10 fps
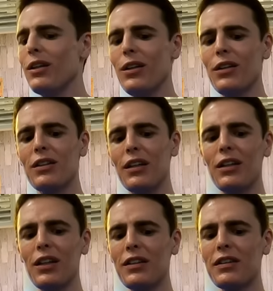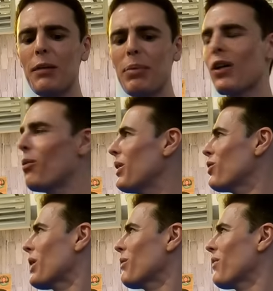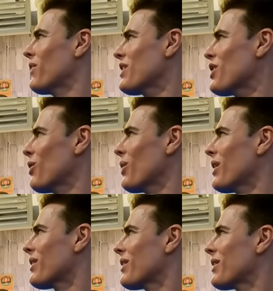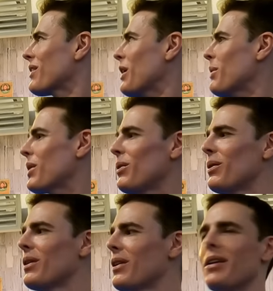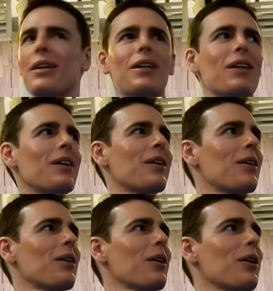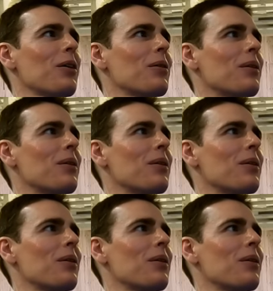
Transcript: the, the, the, typical one you get with nasi goreng. Typical. Uh,